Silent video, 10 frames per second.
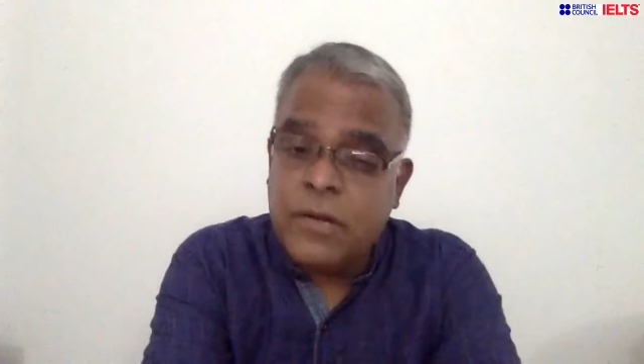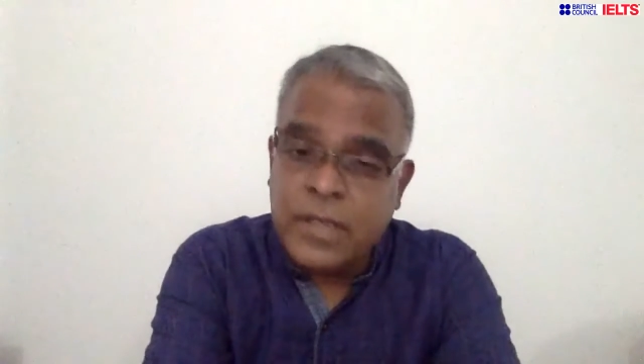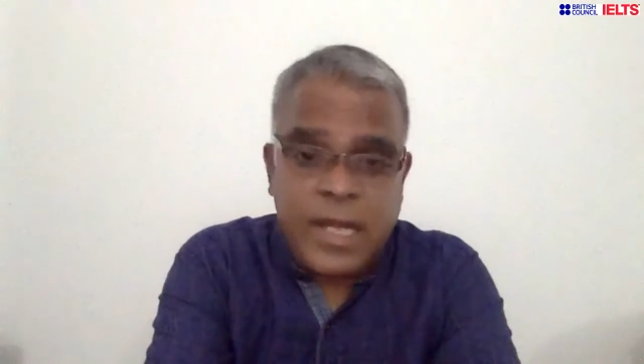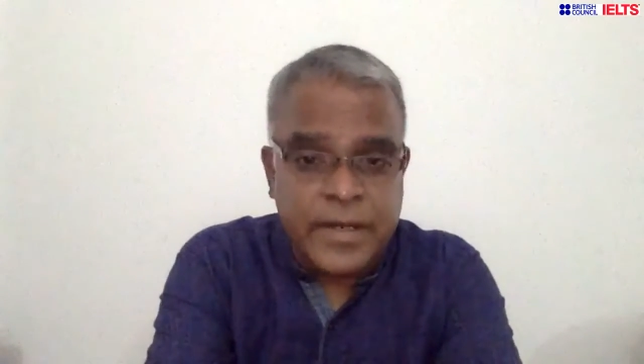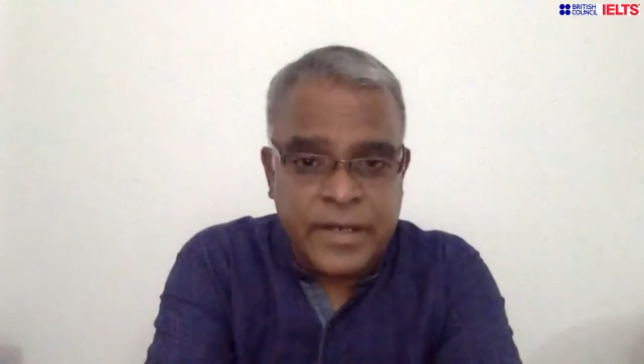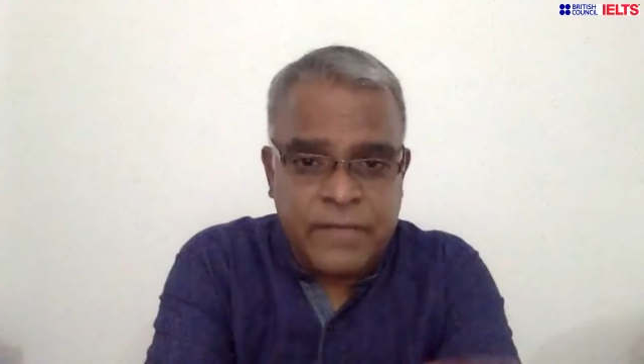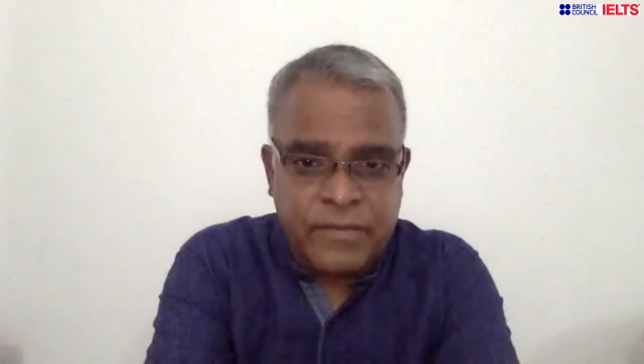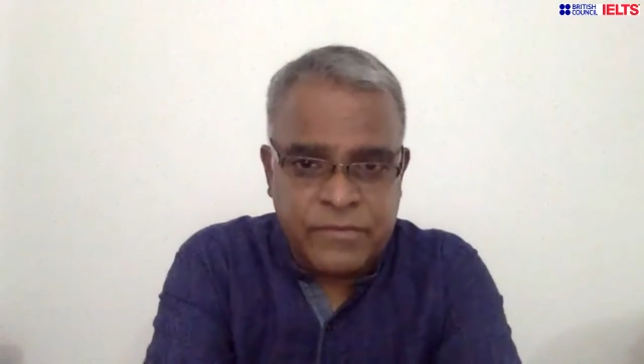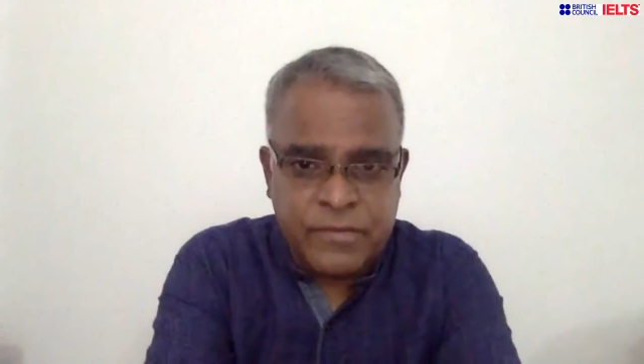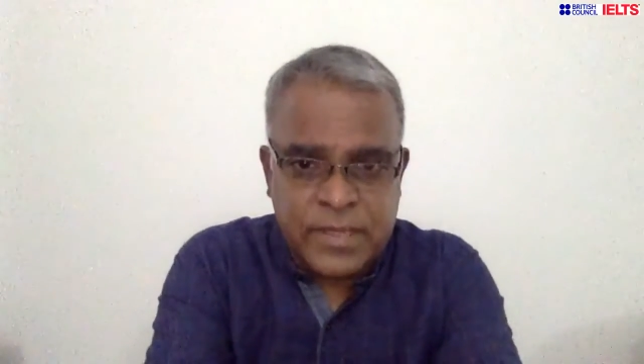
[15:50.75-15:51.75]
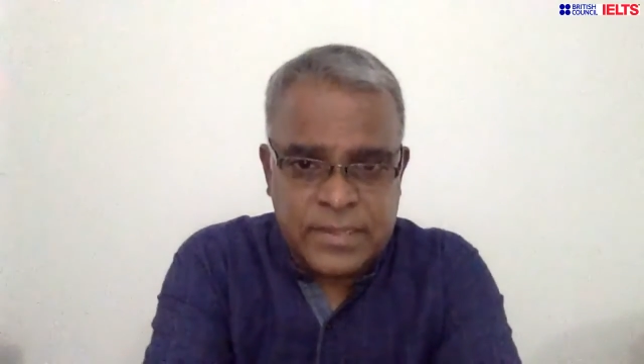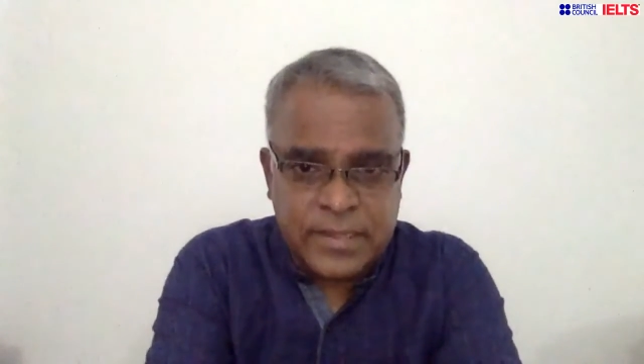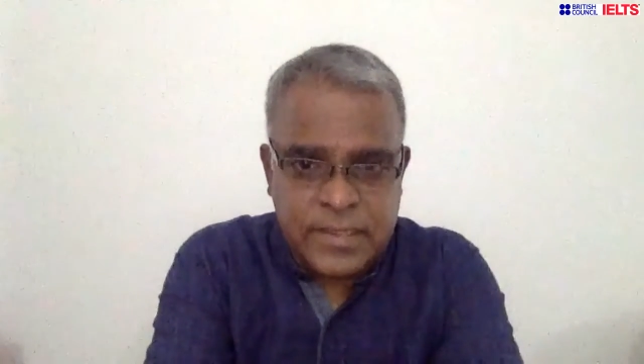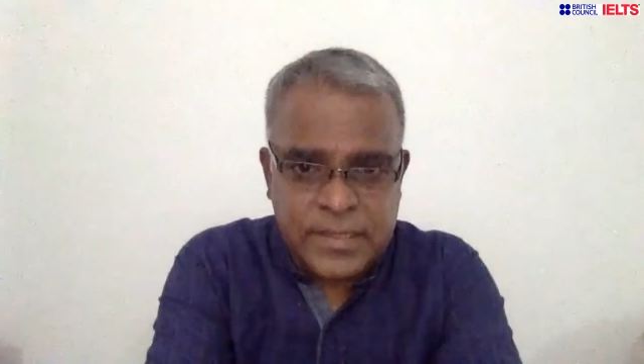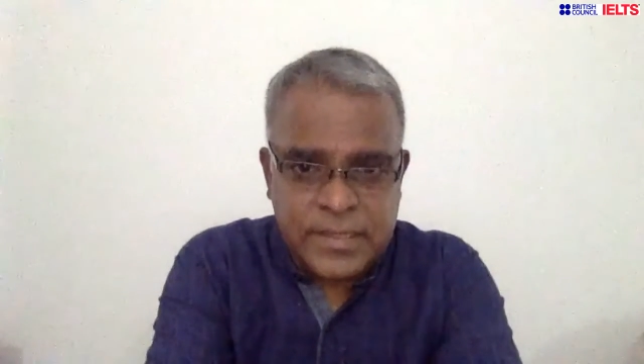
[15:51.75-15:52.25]
only 150 words
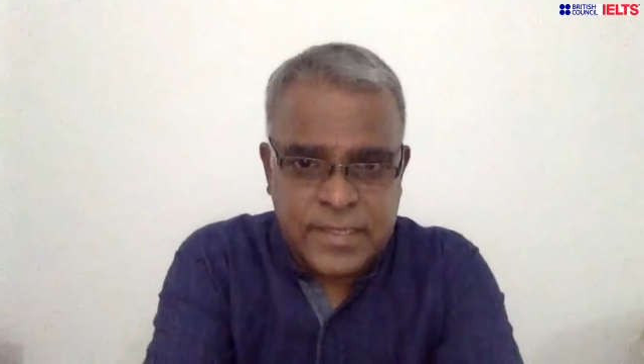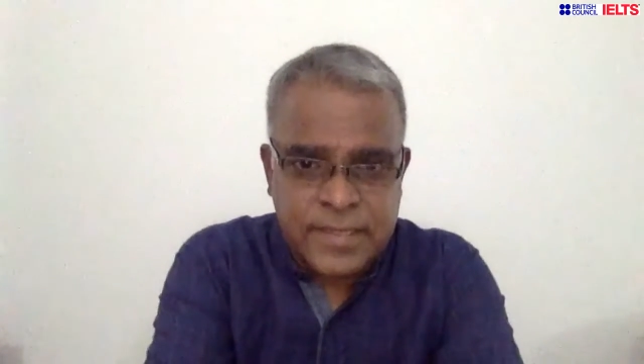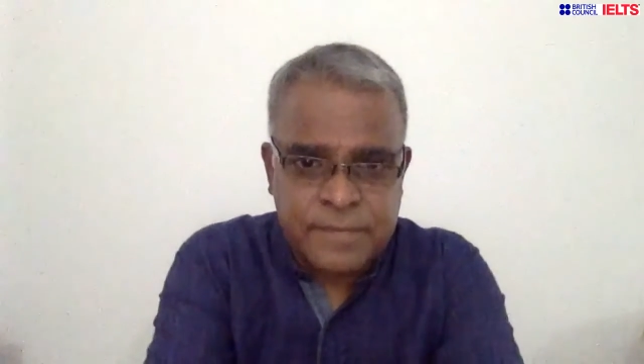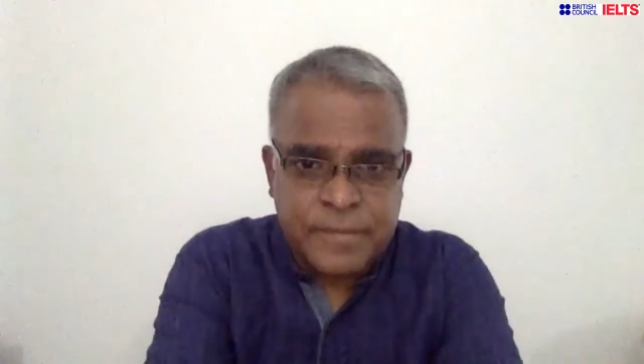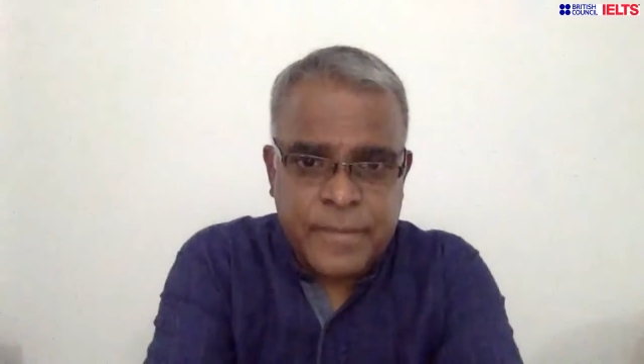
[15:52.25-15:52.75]
in this case,